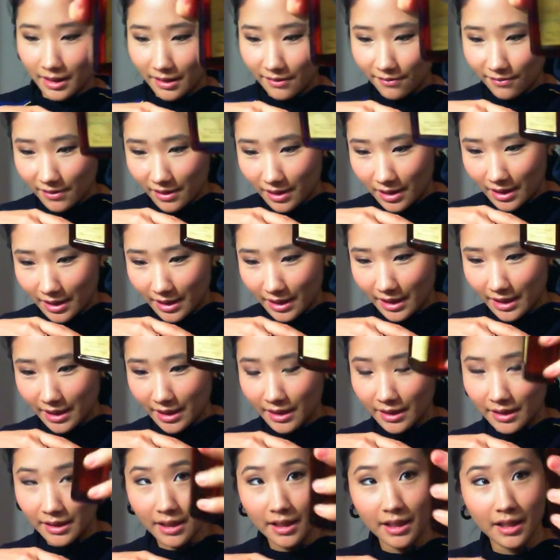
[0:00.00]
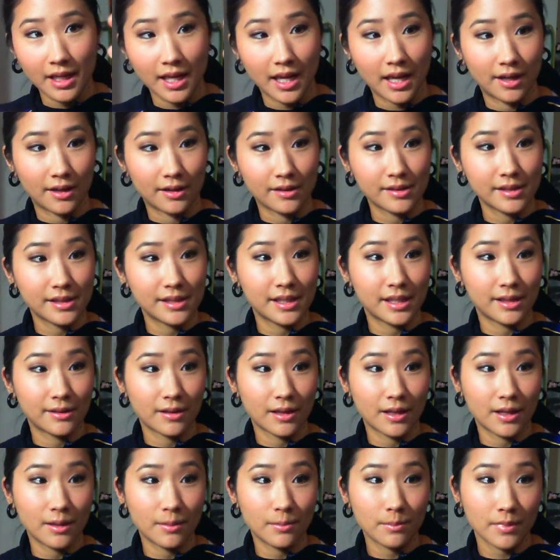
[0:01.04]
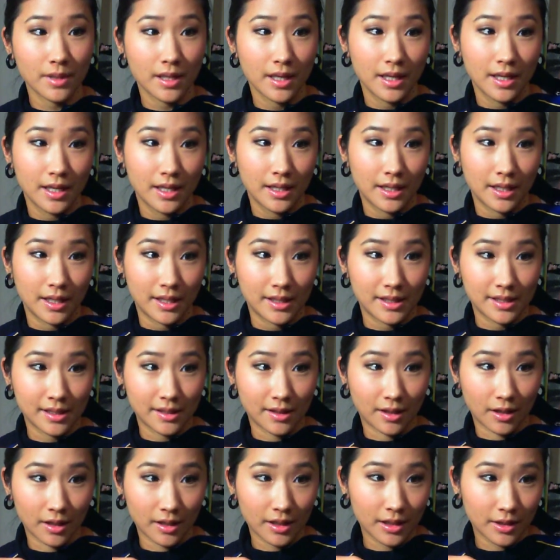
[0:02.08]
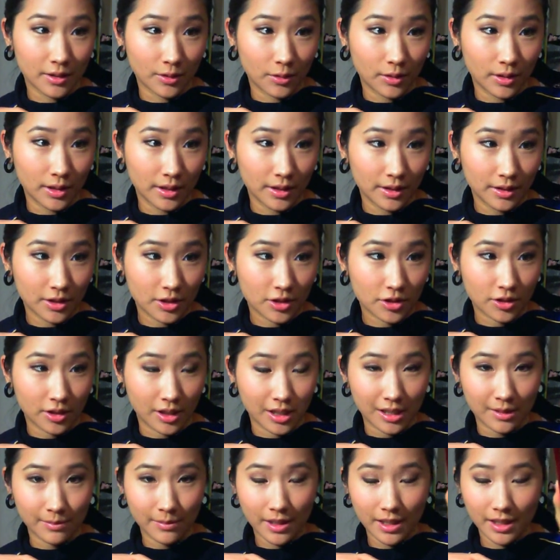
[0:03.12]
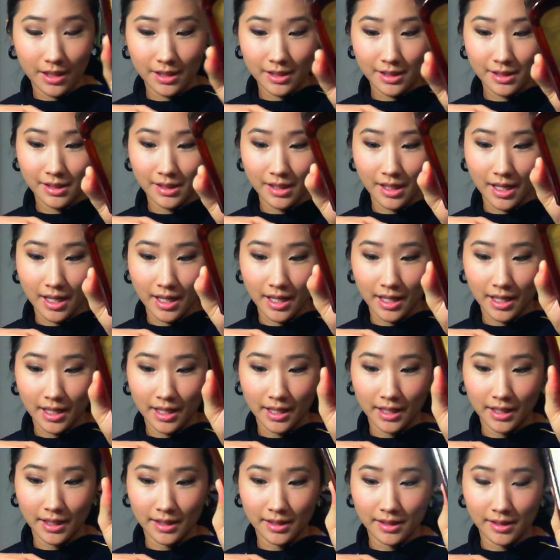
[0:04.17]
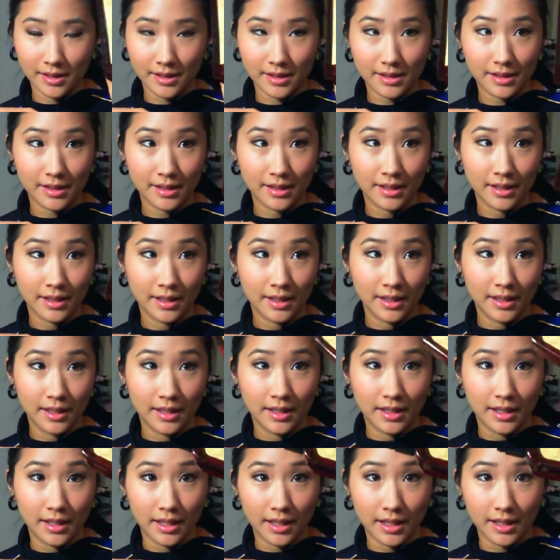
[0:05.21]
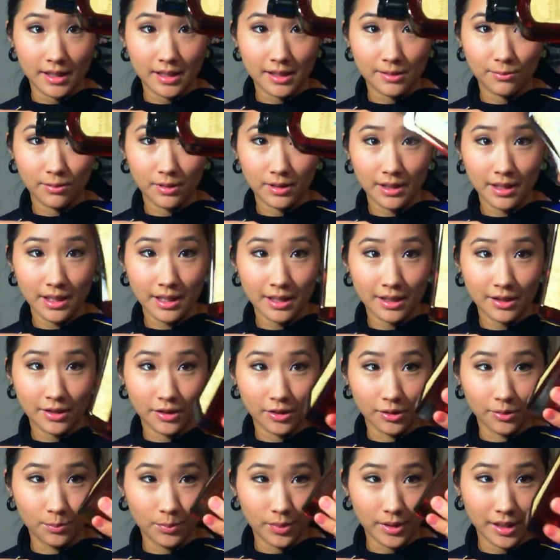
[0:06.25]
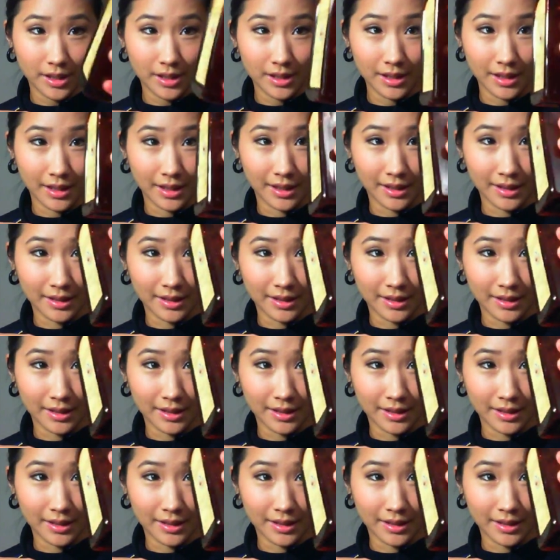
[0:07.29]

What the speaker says: Live Clean Hair Serum. It's an argan oil treatment, and it's really goopy,